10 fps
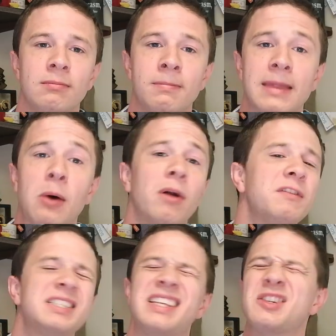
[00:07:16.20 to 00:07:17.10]
Now,
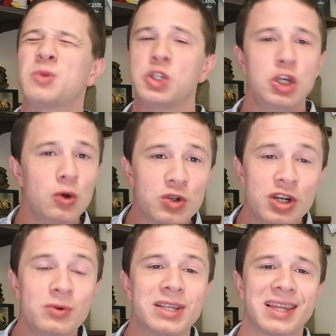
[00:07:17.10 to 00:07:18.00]
obviously, this was huge
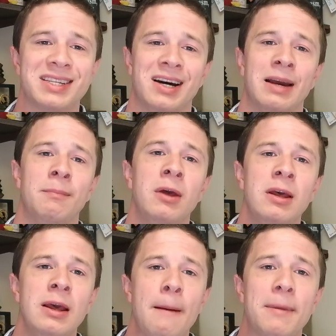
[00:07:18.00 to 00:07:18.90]
news at the time,
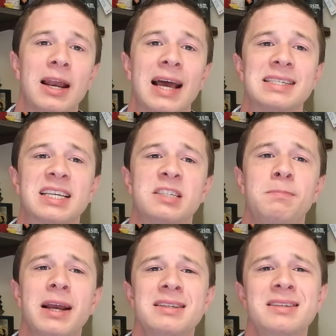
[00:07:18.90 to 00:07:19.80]
but as
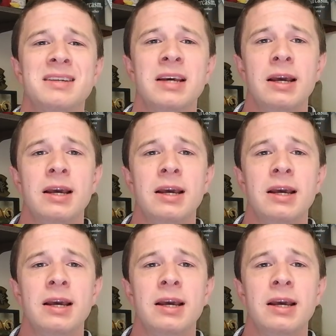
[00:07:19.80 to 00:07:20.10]
expected,